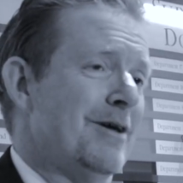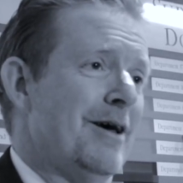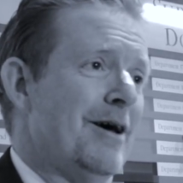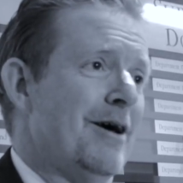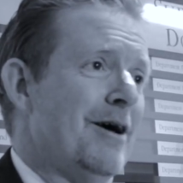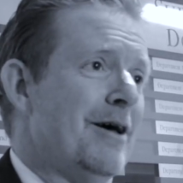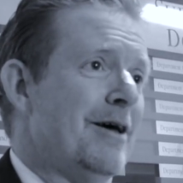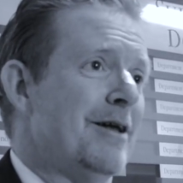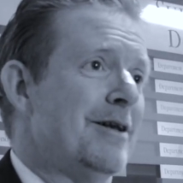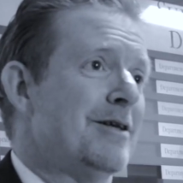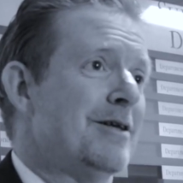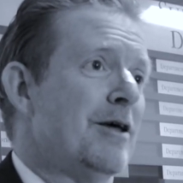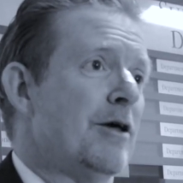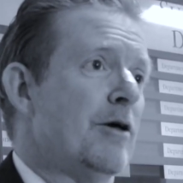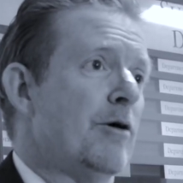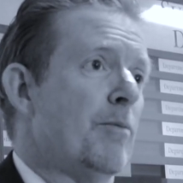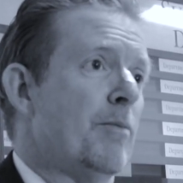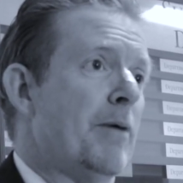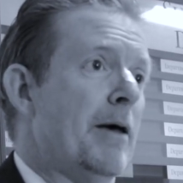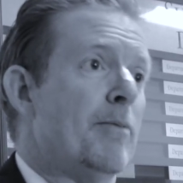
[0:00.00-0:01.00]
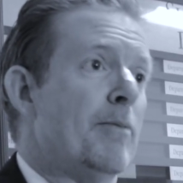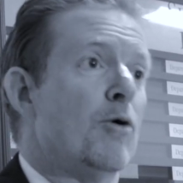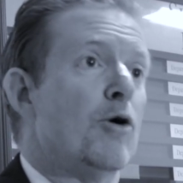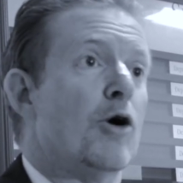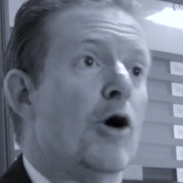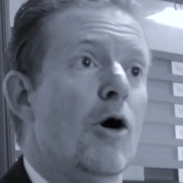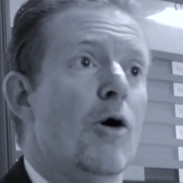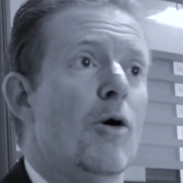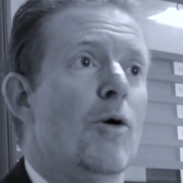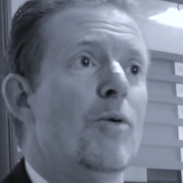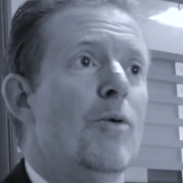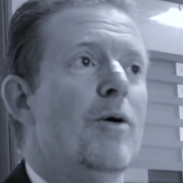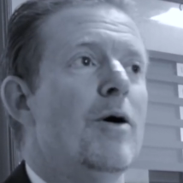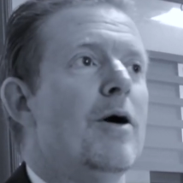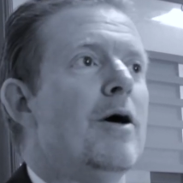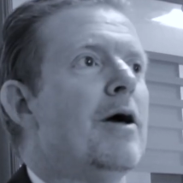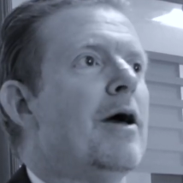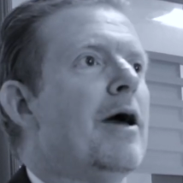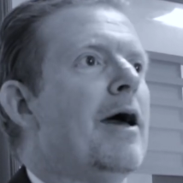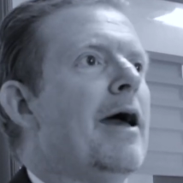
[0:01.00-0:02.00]
and people go
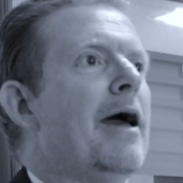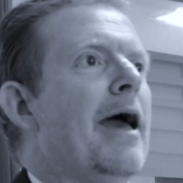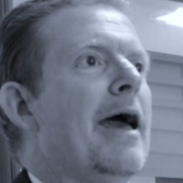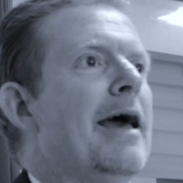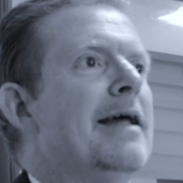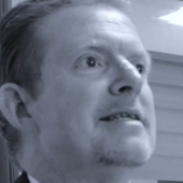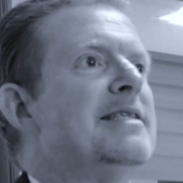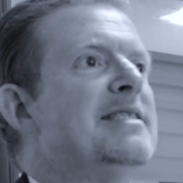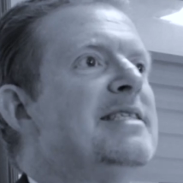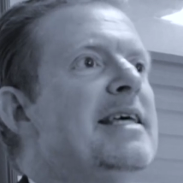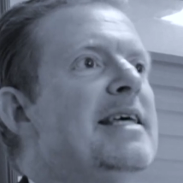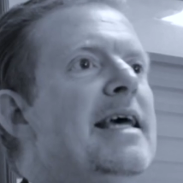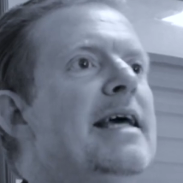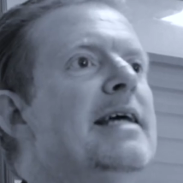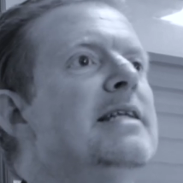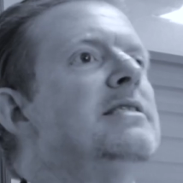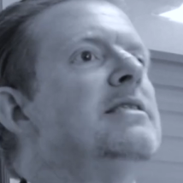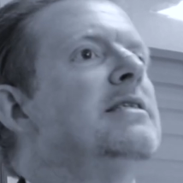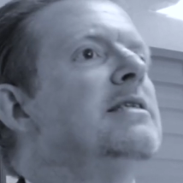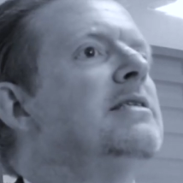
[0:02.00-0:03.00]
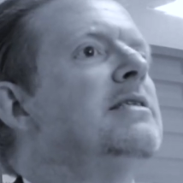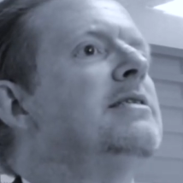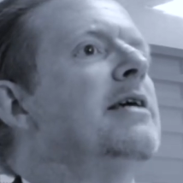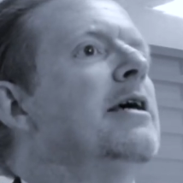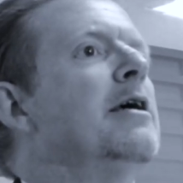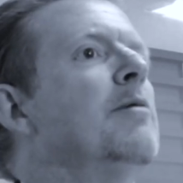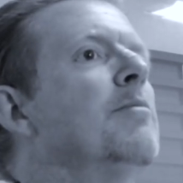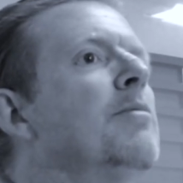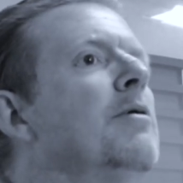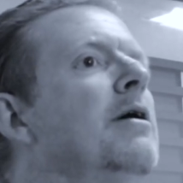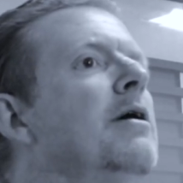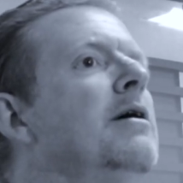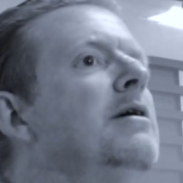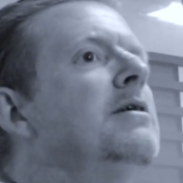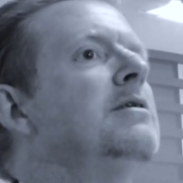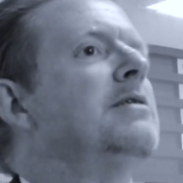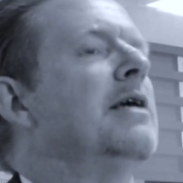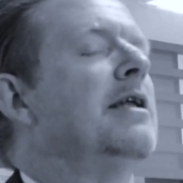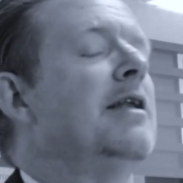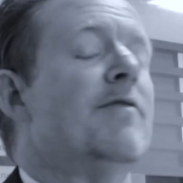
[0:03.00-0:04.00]
and see incidents taking
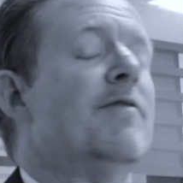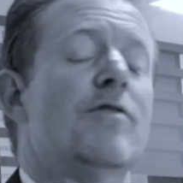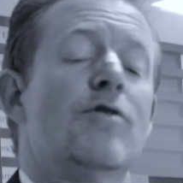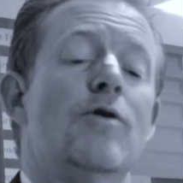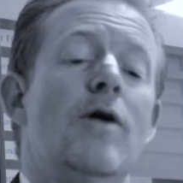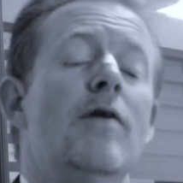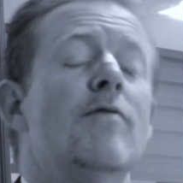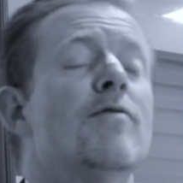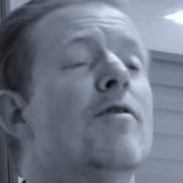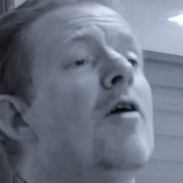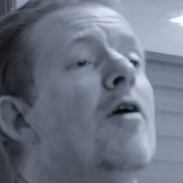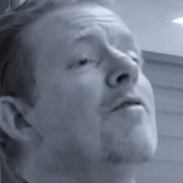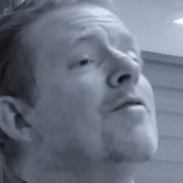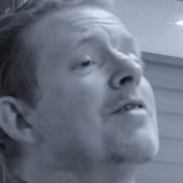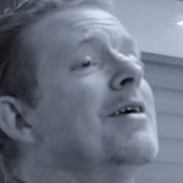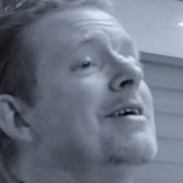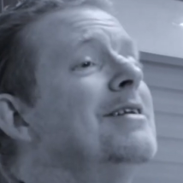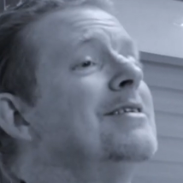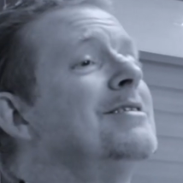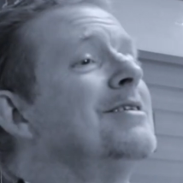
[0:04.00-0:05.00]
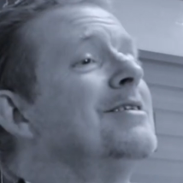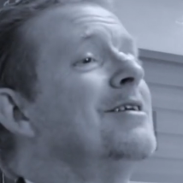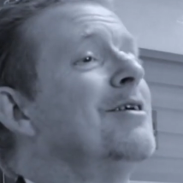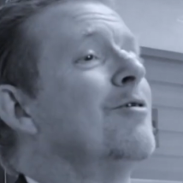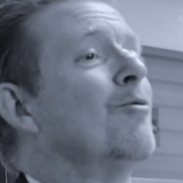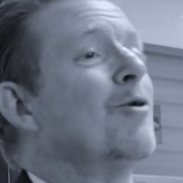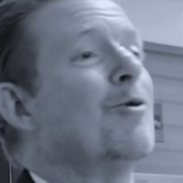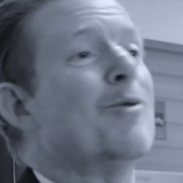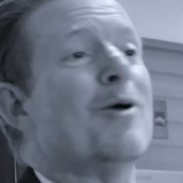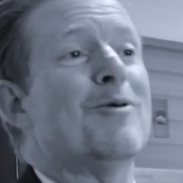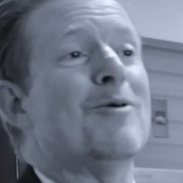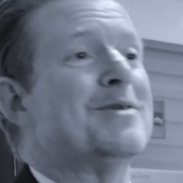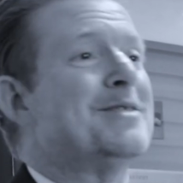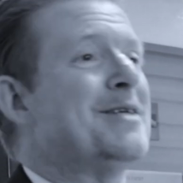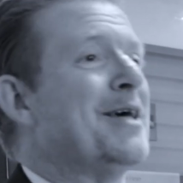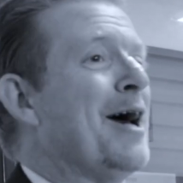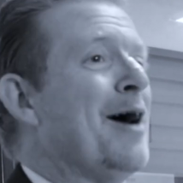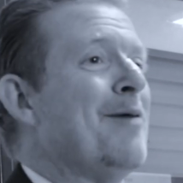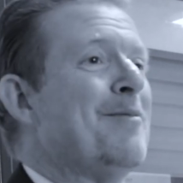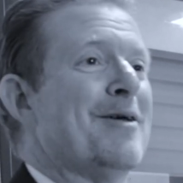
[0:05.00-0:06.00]
place, and even if they're not involved in the incident, what do we always see
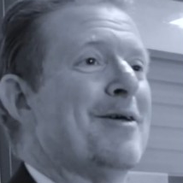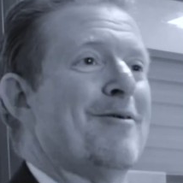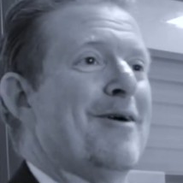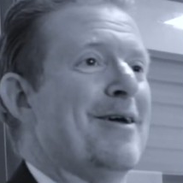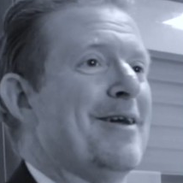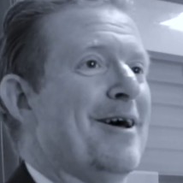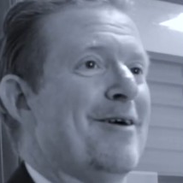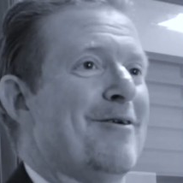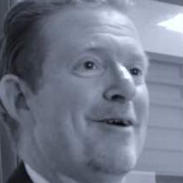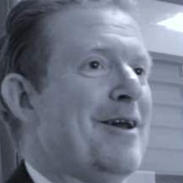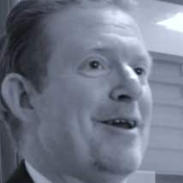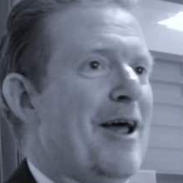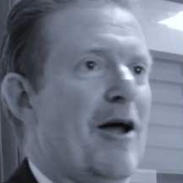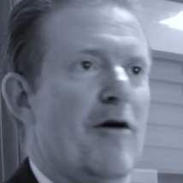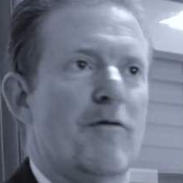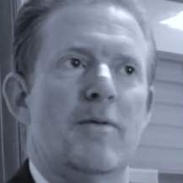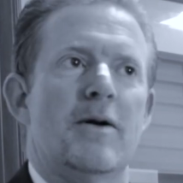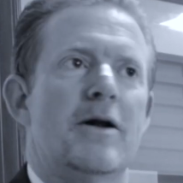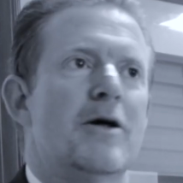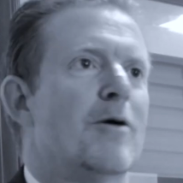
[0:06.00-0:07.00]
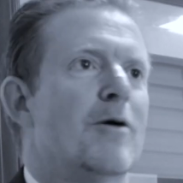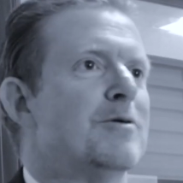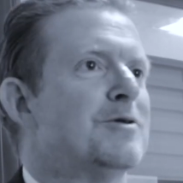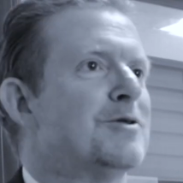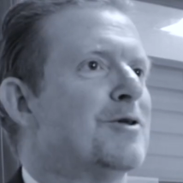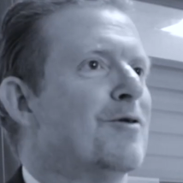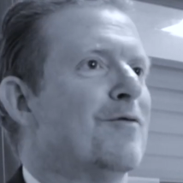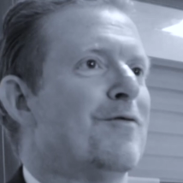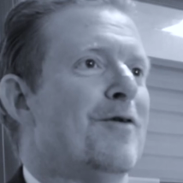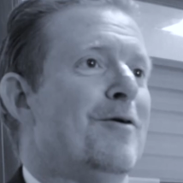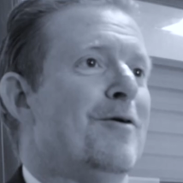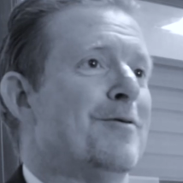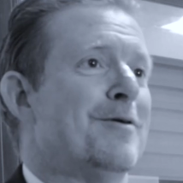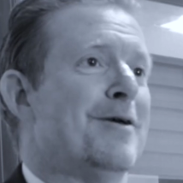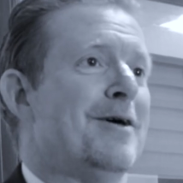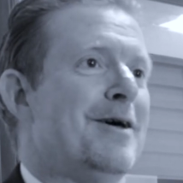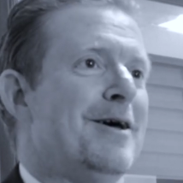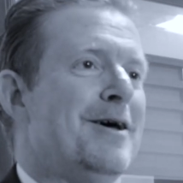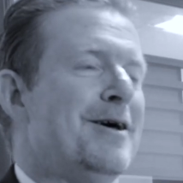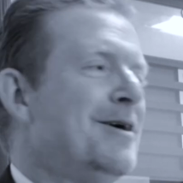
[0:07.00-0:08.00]
happening right now, right? Everybody goes to their phone.
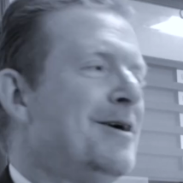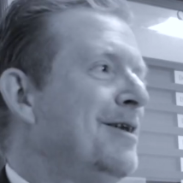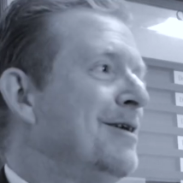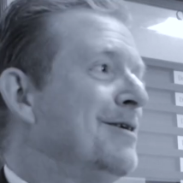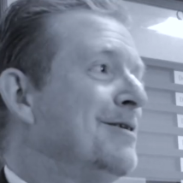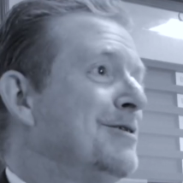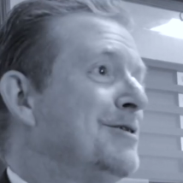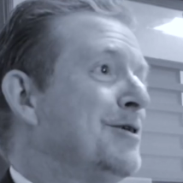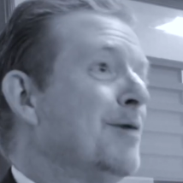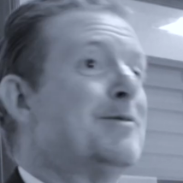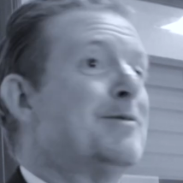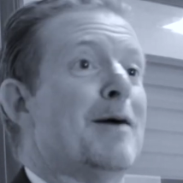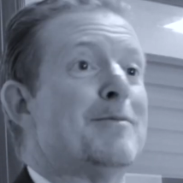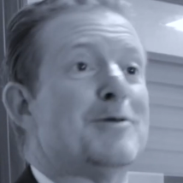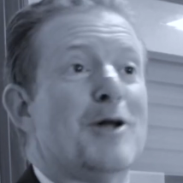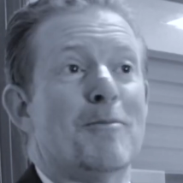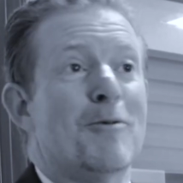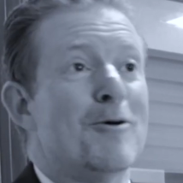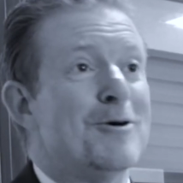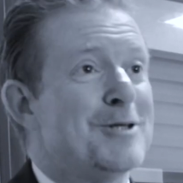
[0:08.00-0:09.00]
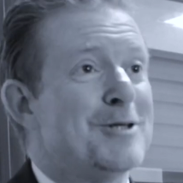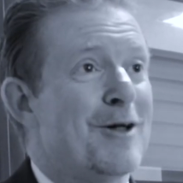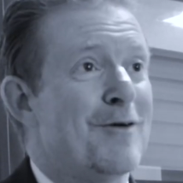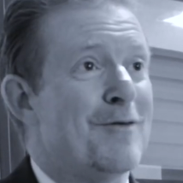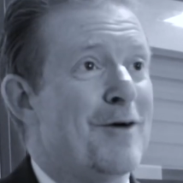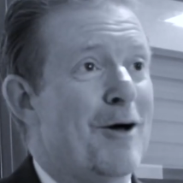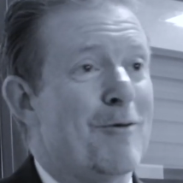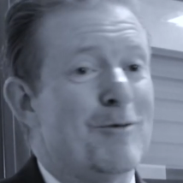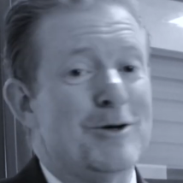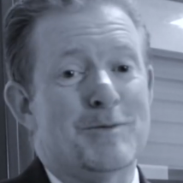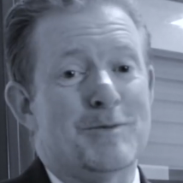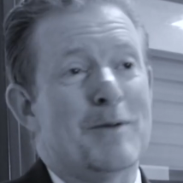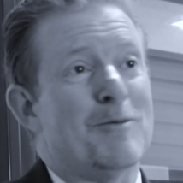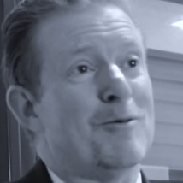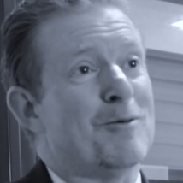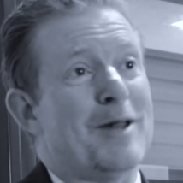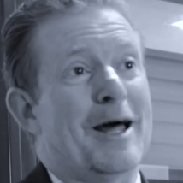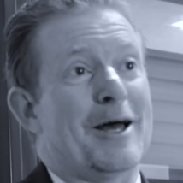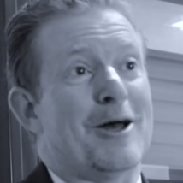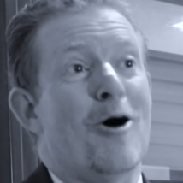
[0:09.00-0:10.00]
Sometimes on a personal level, I wish people
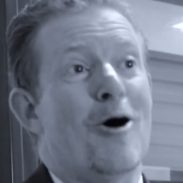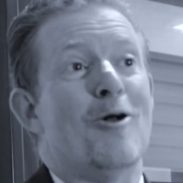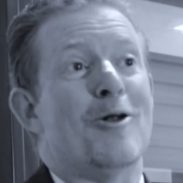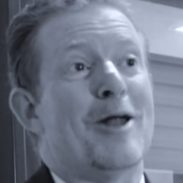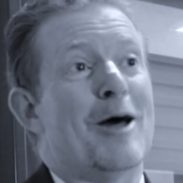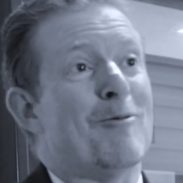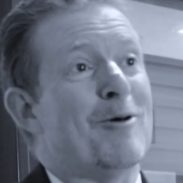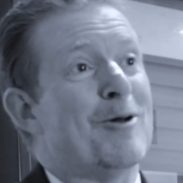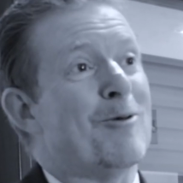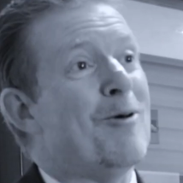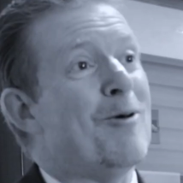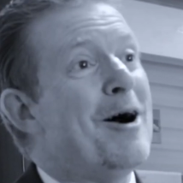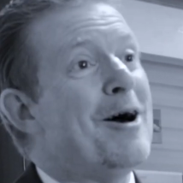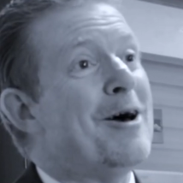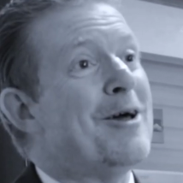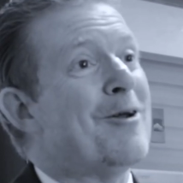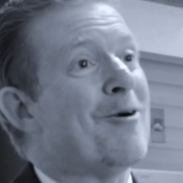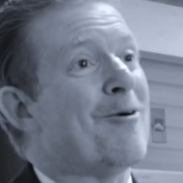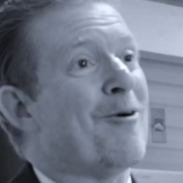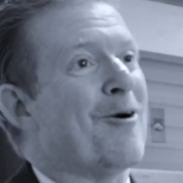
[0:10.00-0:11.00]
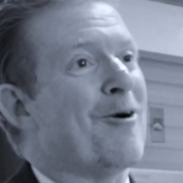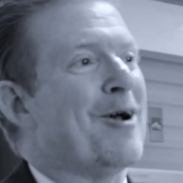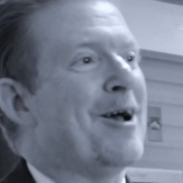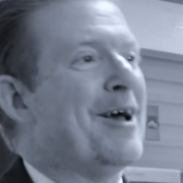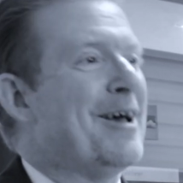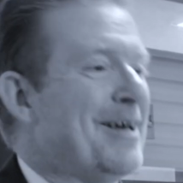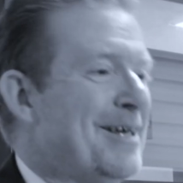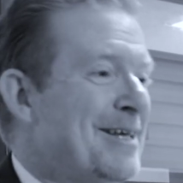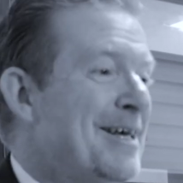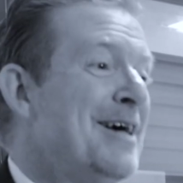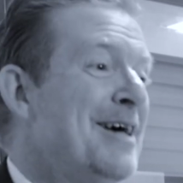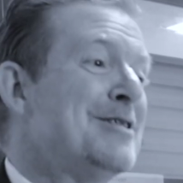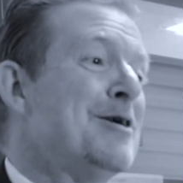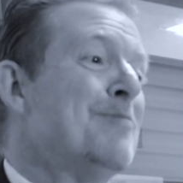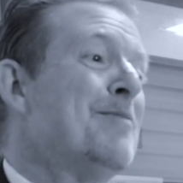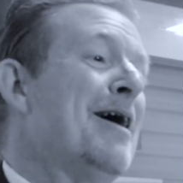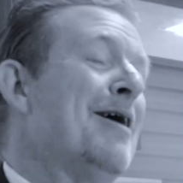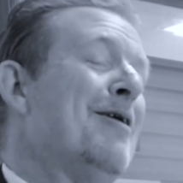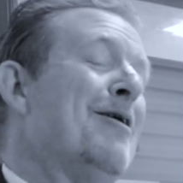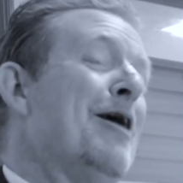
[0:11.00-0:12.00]
would like call 911 or
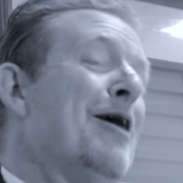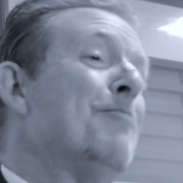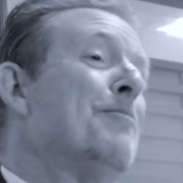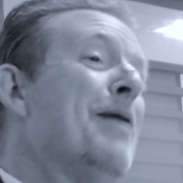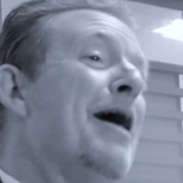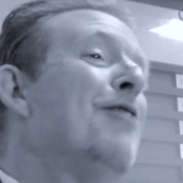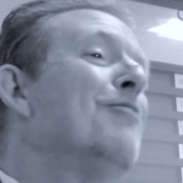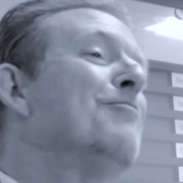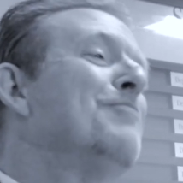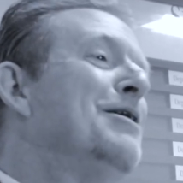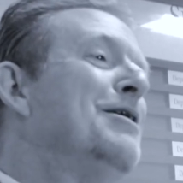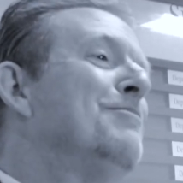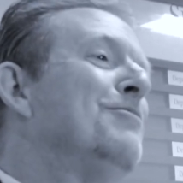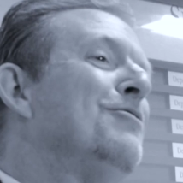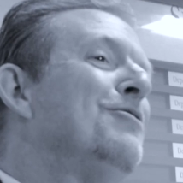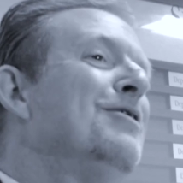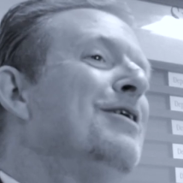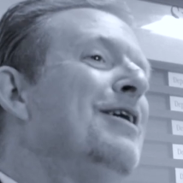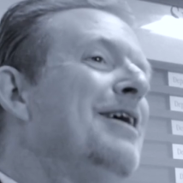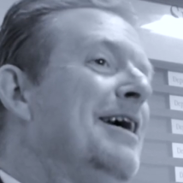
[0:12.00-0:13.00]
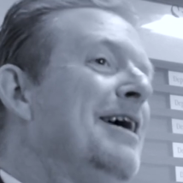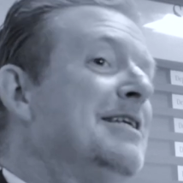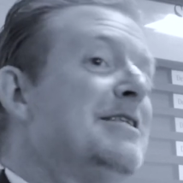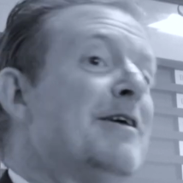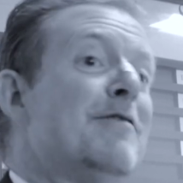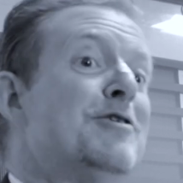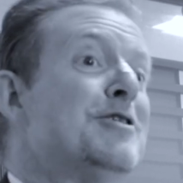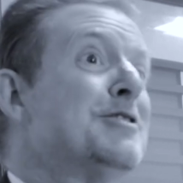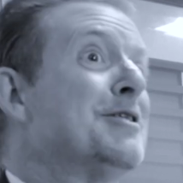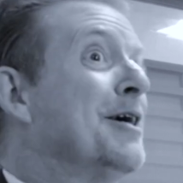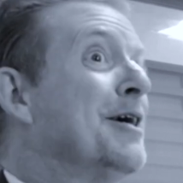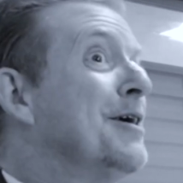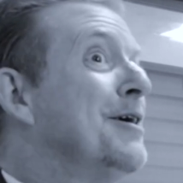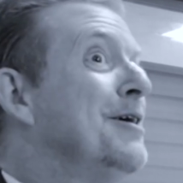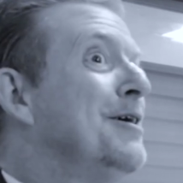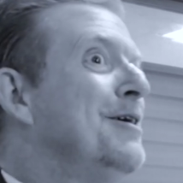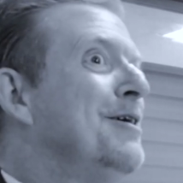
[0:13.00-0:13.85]
somehow help out people instead of just like